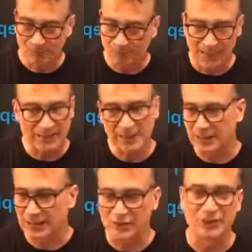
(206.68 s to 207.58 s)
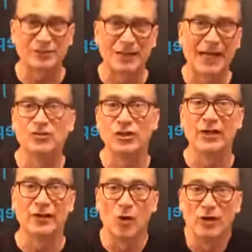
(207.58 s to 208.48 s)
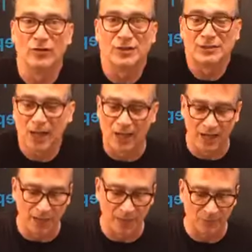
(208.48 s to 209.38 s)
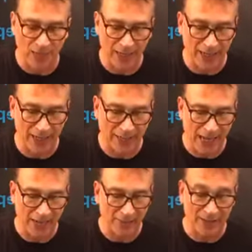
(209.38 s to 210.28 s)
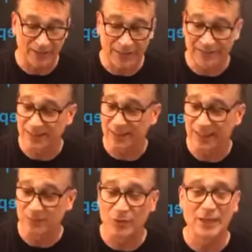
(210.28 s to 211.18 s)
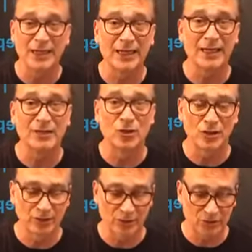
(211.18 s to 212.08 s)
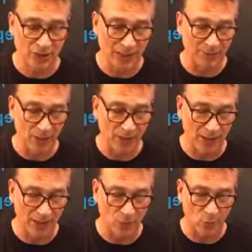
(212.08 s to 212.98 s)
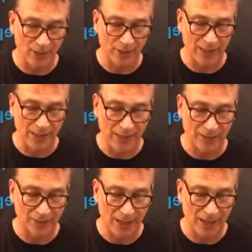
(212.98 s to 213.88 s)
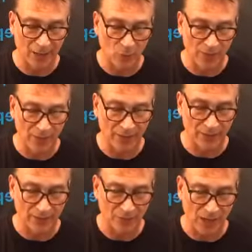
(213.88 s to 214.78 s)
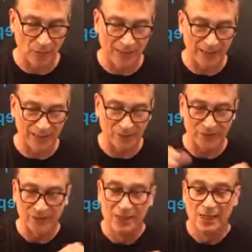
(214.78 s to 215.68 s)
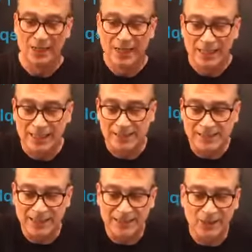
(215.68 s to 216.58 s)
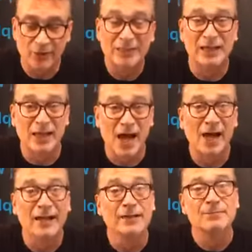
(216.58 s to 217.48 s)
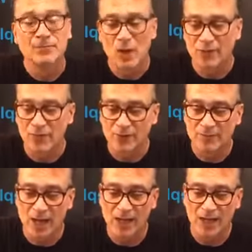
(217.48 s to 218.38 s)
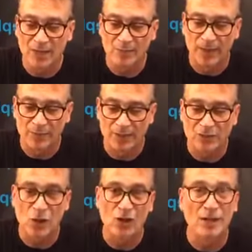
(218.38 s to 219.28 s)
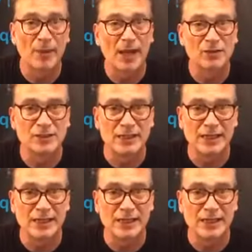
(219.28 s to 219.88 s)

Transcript: basically just engineering marvels. And I think they did a pretty darn good job with their regulators. Like I said, there is a line of them, but I'm gonna talk about